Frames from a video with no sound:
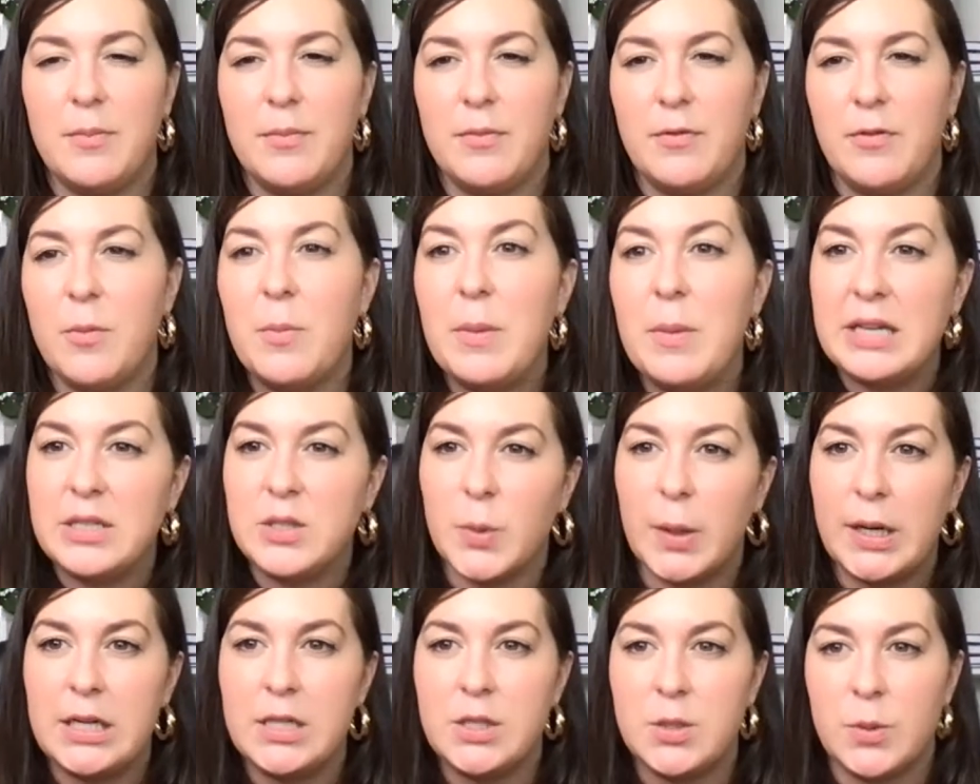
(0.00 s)
For me,
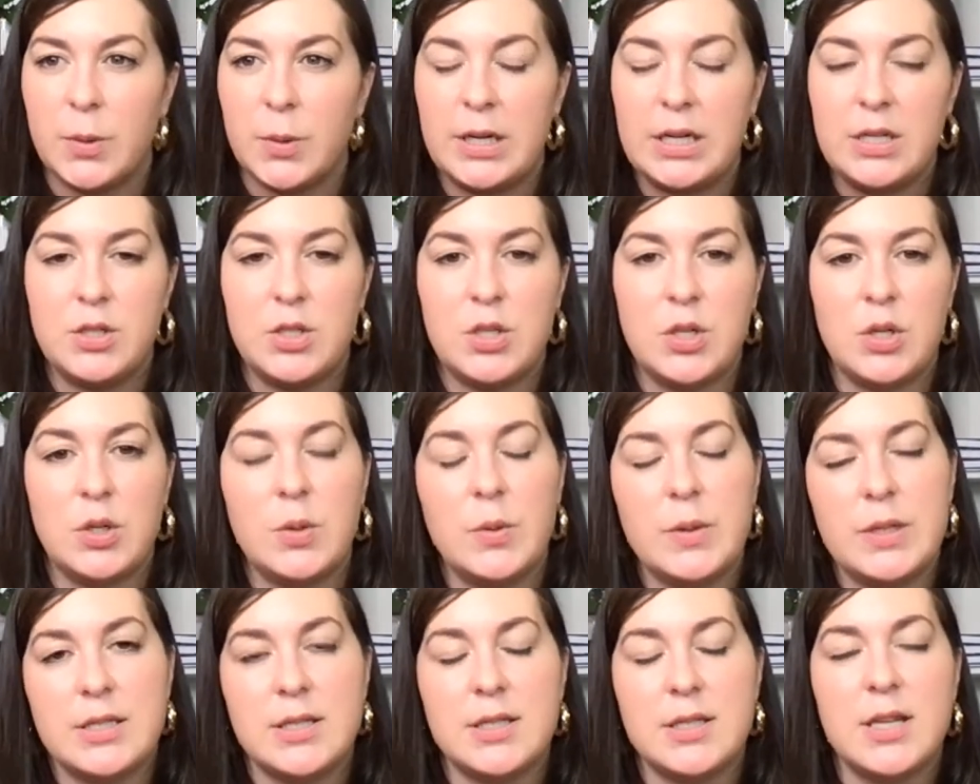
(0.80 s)

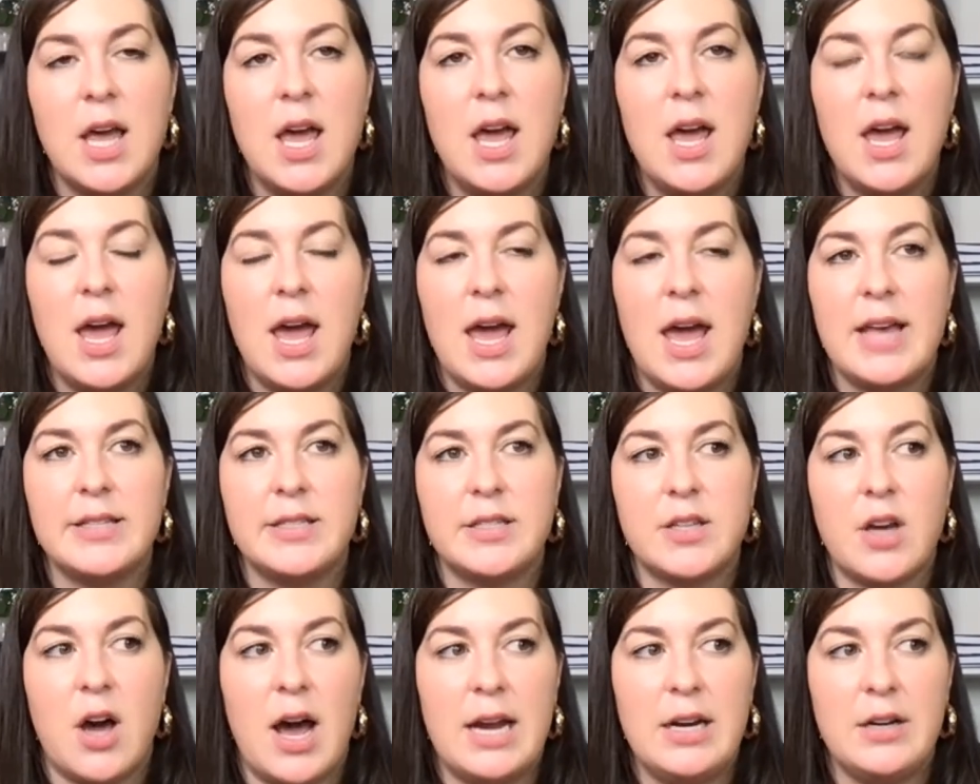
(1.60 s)
2022
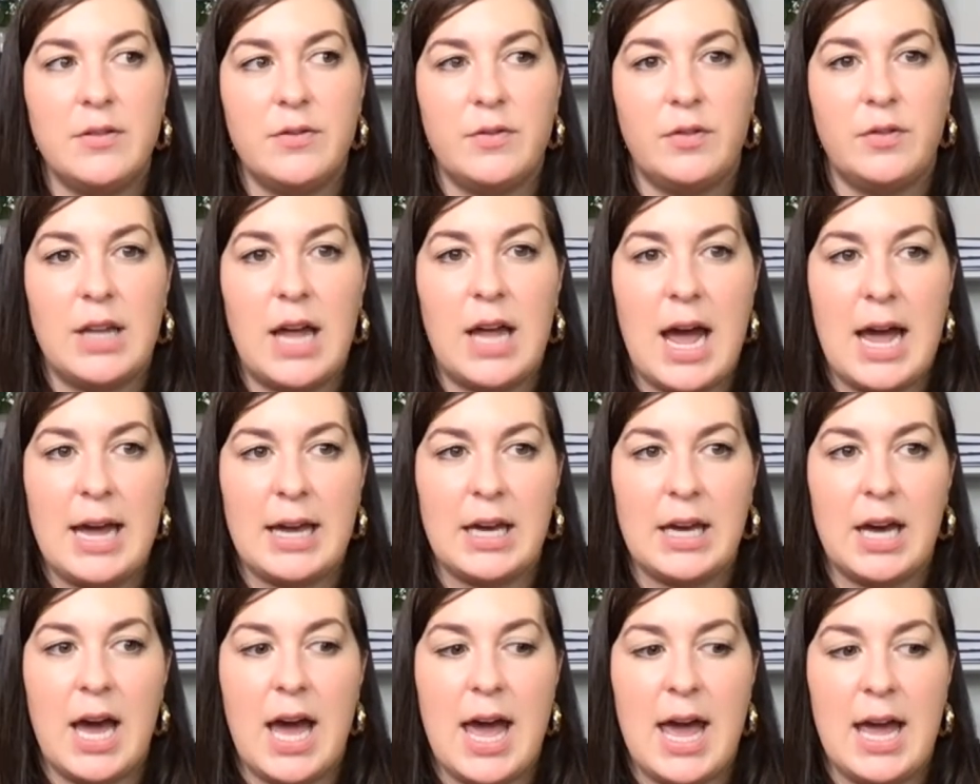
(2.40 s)
is kind of
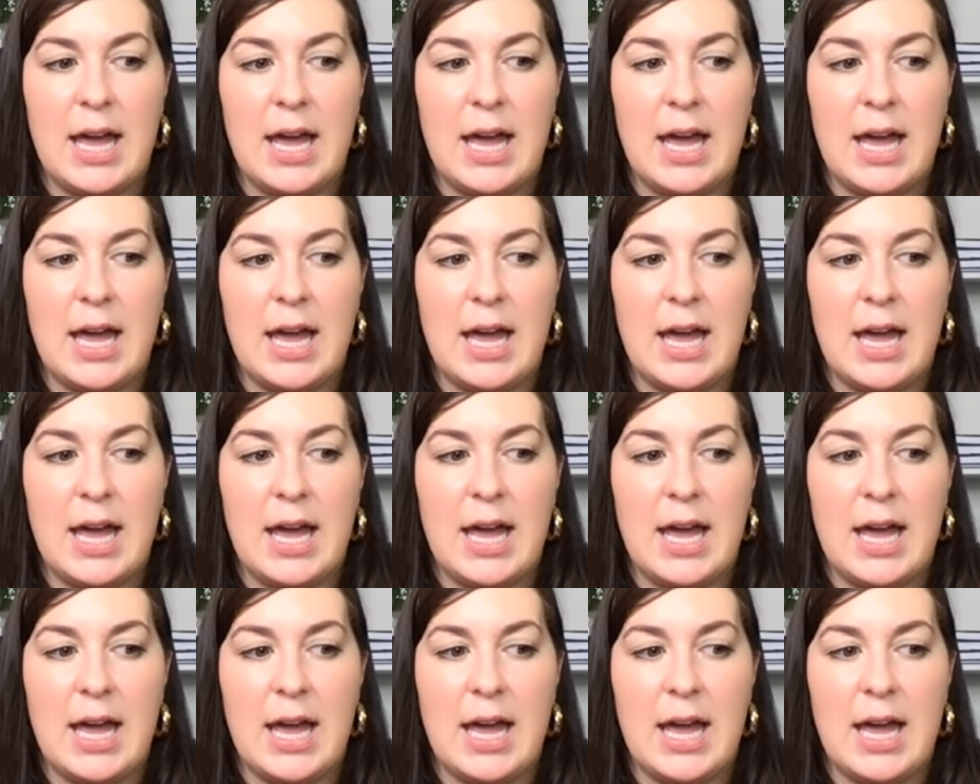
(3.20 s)
like